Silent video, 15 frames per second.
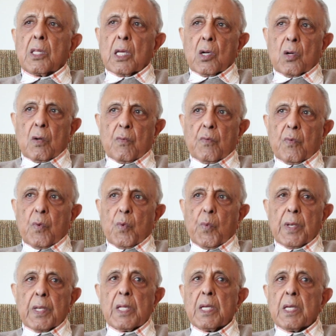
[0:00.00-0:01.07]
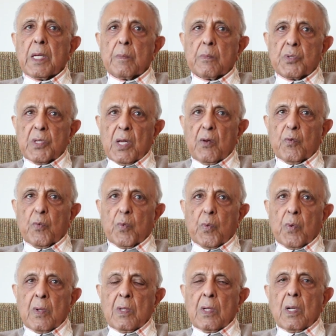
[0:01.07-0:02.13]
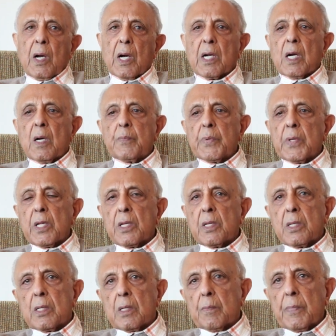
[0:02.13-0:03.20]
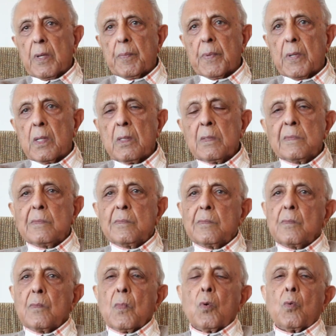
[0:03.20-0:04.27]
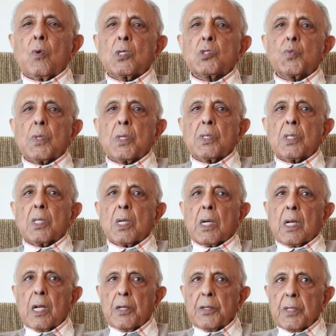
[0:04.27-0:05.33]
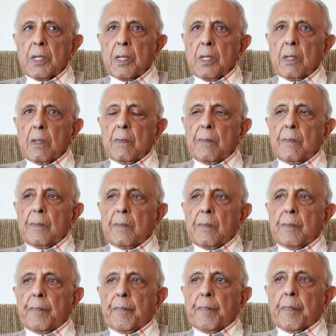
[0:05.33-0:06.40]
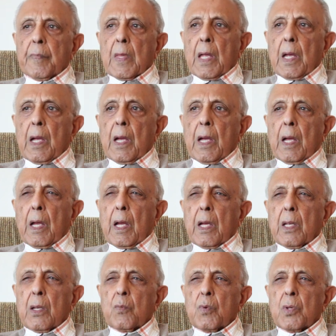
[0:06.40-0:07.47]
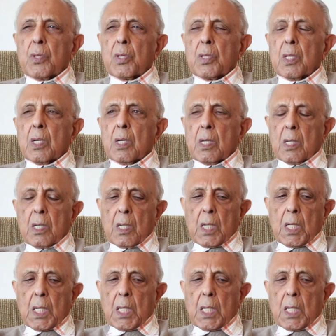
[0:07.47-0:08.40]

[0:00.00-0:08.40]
think of when he himself accompanied people was with Clinton and with the